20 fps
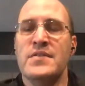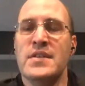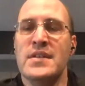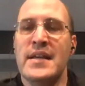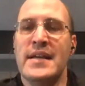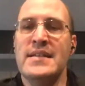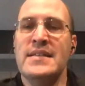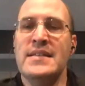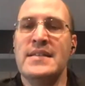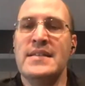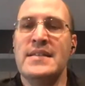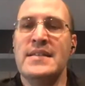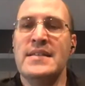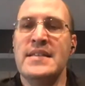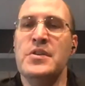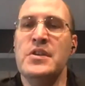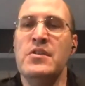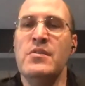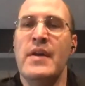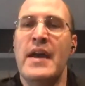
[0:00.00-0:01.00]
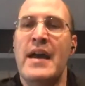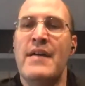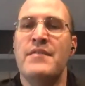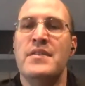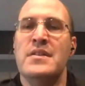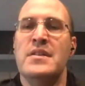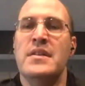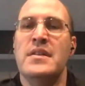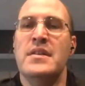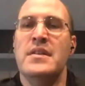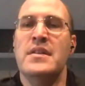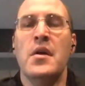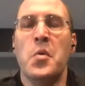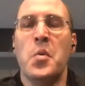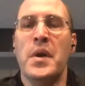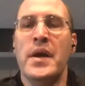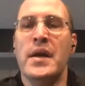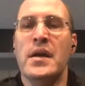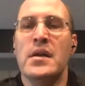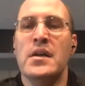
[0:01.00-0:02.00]
there's a nice table you have in
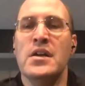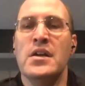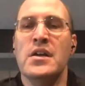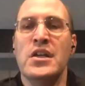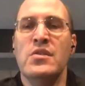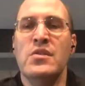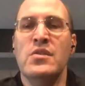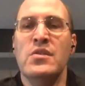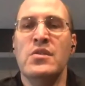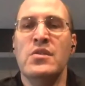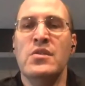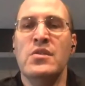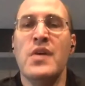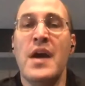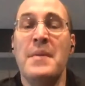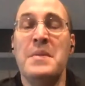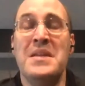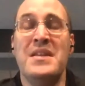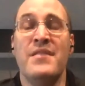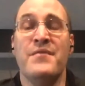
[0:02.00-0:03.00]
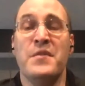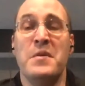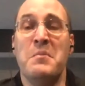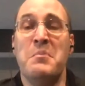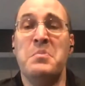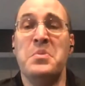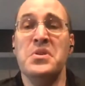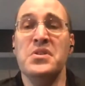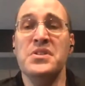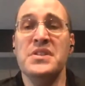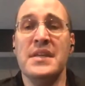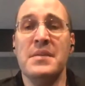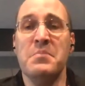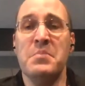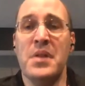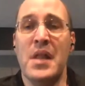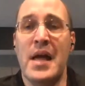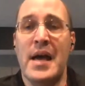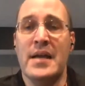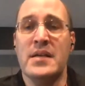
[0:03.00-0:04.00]
there where you describe the different
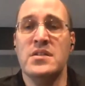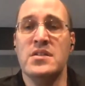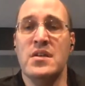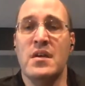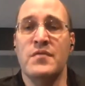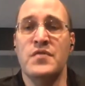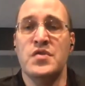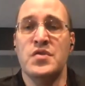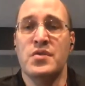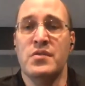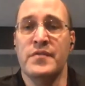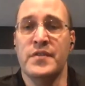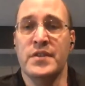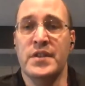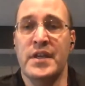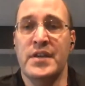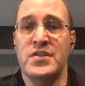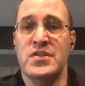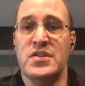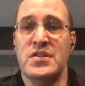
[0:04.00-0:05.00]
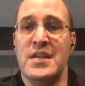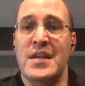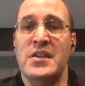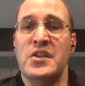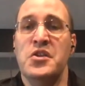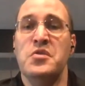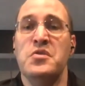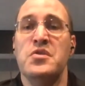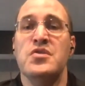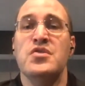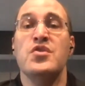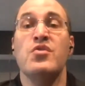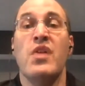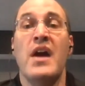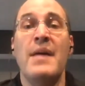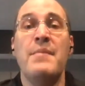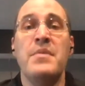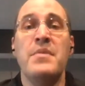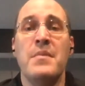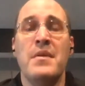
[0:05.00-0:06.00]
building blocks of serverless, and you
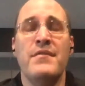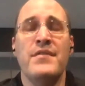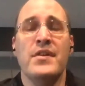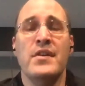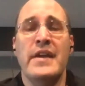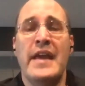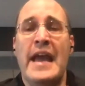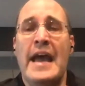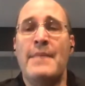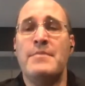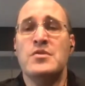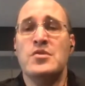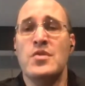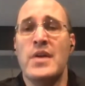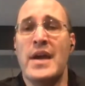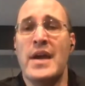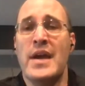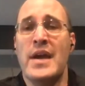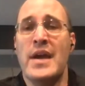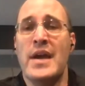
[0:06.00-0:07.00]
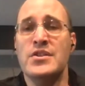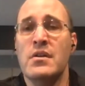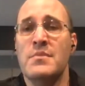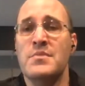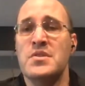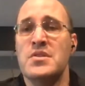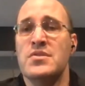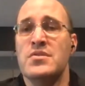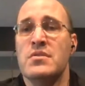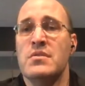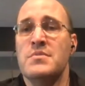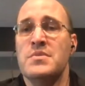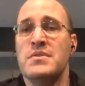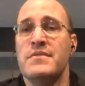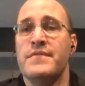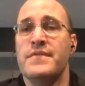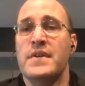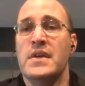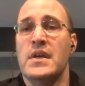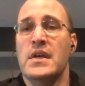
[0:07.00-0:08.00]
describe them in very abstract terms in
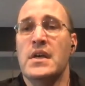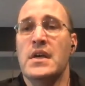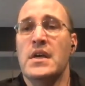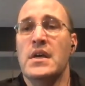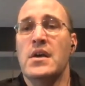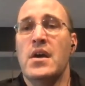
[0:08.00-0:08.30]
terms of